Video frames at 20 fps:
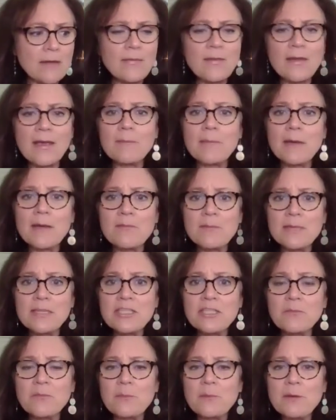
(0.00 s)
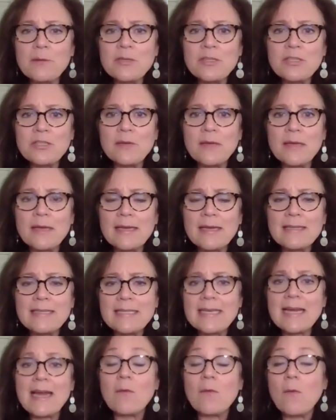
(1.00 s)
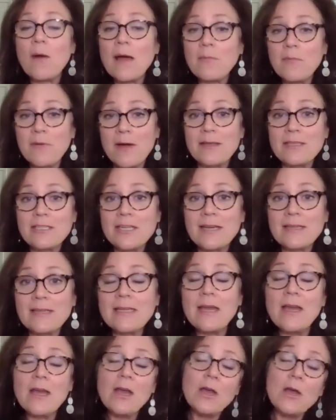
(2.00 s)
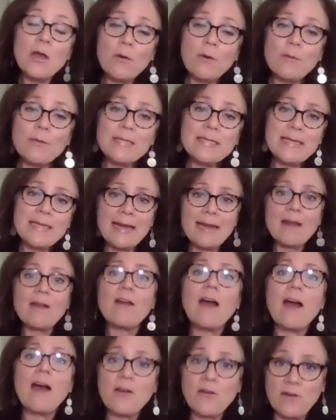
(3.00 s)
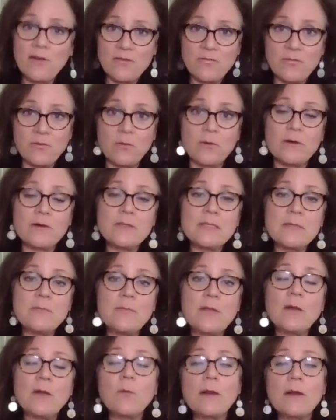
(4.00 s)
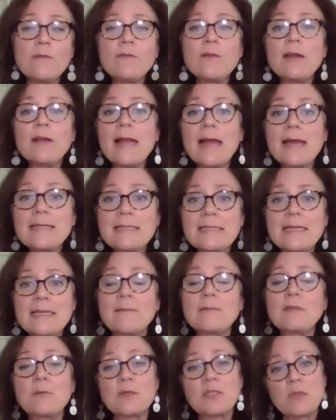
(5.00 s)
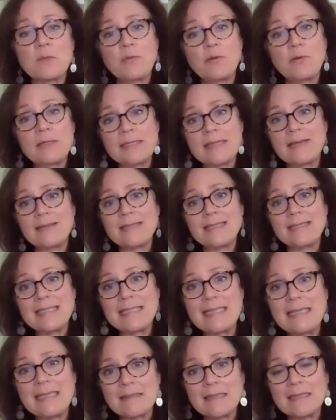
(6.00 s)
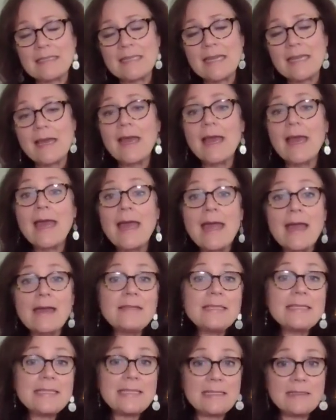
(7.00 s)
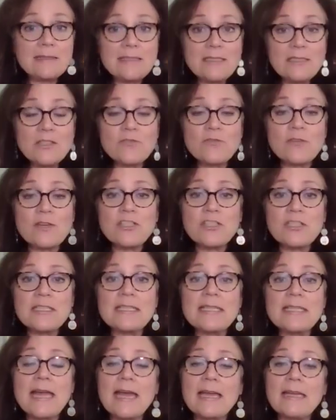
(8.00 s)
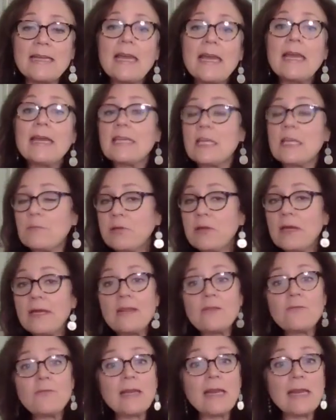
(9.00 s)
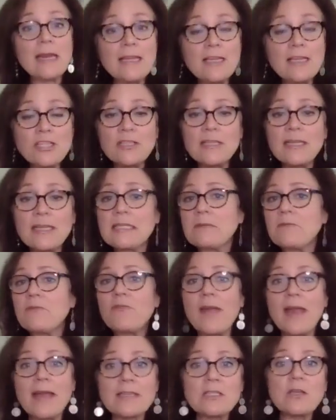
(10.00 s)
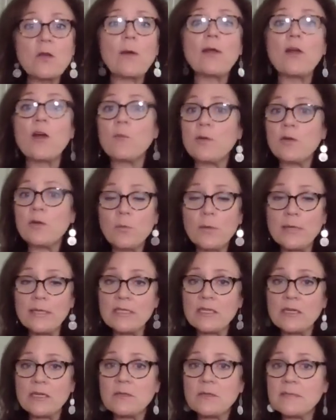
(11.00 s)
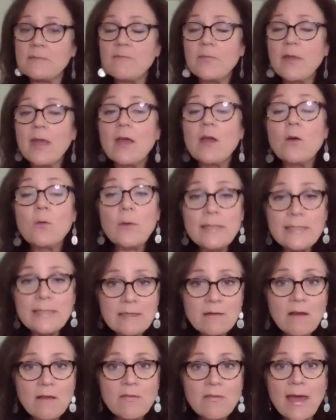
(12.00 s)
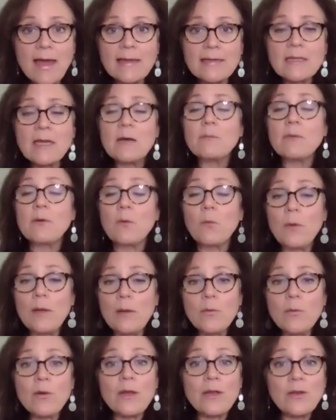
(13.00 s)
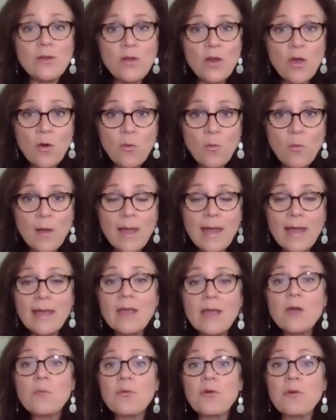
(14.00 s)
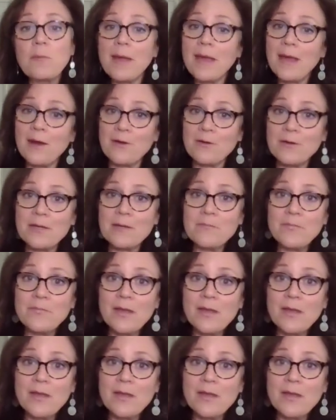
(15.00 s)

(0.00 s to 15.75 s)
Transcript: think I might have mentioned when we were doing a DIY project. We were standing on concrete floors, and one of the very last steps was to put down this sealant. And the sealant instructions said, get plenty of ventilation, get some fans going, open your windows. We did all that, but we were in no way prepared